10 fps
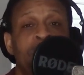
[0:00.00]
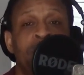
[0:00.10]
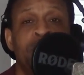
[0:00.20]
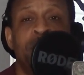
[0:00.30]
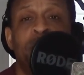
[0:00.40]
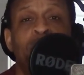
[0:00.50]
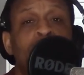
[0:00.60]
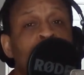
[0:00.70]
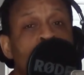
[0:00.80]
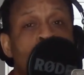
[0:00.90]
to move
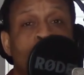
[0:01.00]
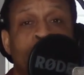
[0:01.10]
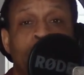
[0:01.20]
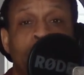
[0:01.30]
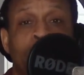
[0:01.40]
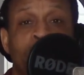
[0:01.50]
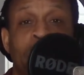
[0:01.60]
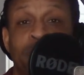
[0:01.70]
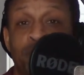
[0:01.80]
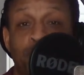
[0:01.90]
forward and
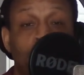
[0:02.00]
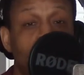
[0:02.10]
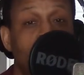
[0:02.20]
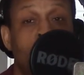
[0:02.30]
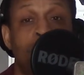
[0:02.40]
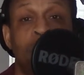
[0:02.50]
show love,